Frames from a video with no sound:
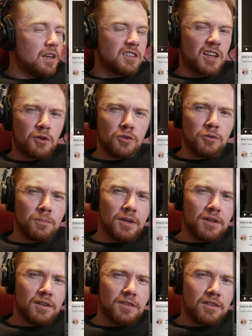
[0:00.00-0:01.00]
Shadow at Noon
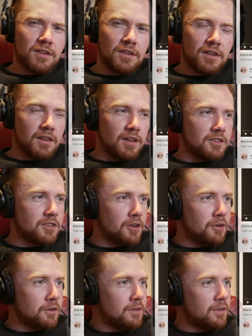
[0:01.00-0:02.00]
playlist. Thanks,
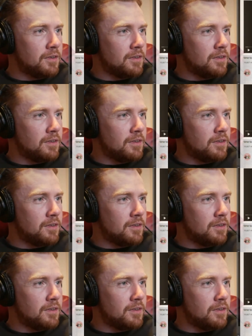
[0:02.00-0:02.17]
Shadow.